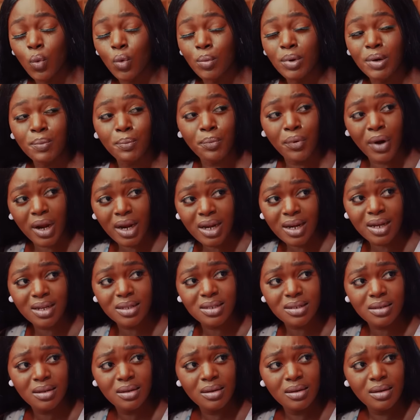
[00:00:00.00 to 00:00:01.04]
a woman
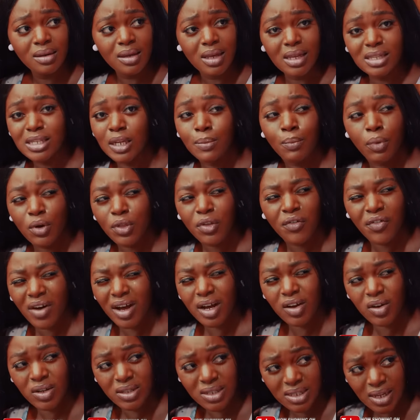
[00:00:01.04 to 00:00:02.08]
pregnant, isn't both of
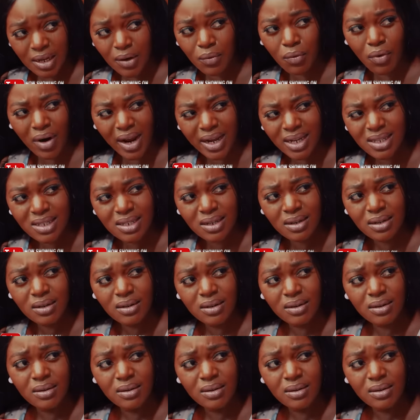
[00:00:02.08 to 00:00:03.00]
our concern, right?